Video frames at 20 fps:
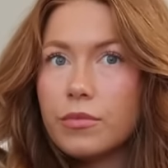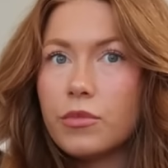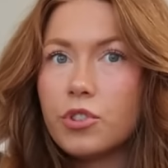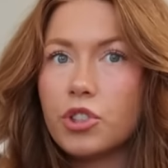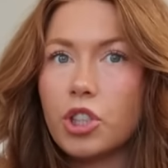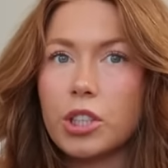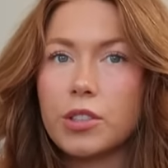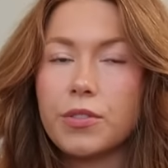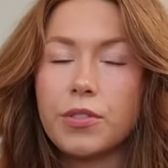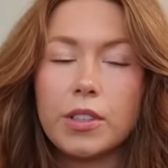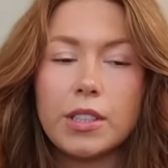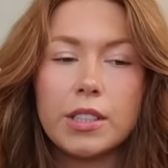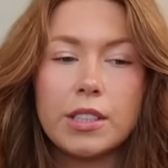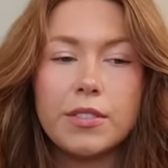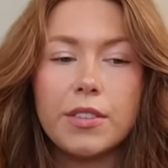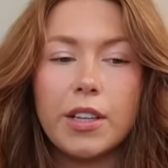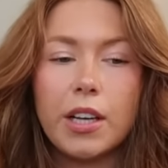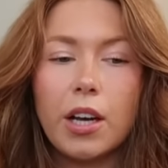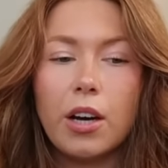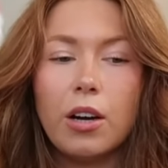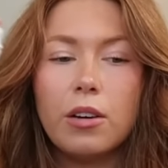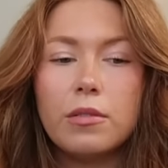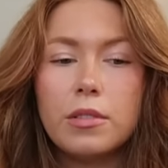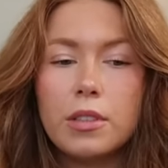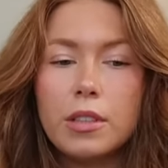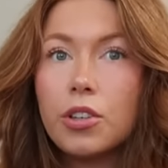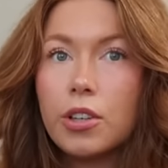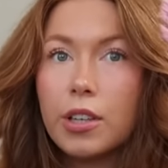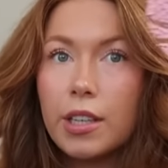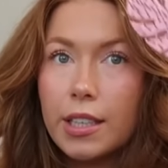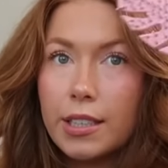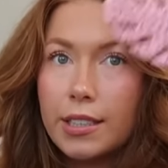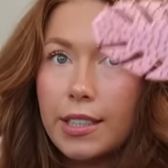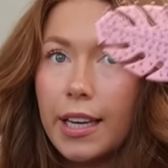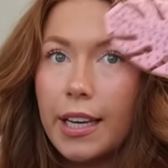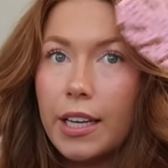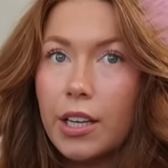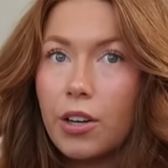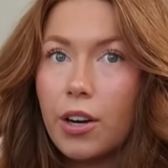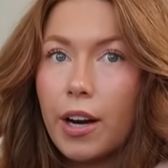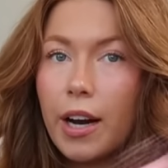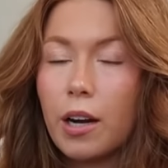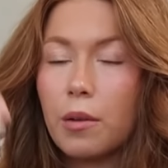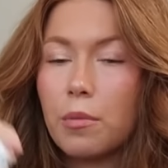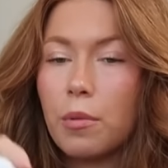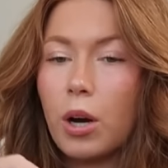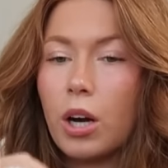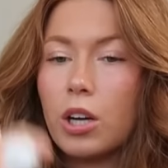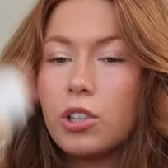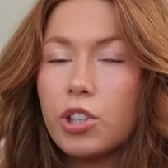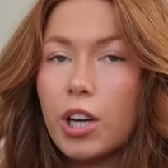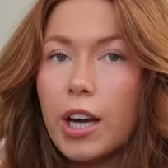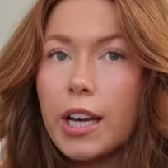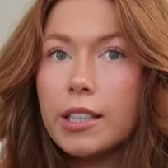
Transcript: just for this video, you're gonna take your hairbrush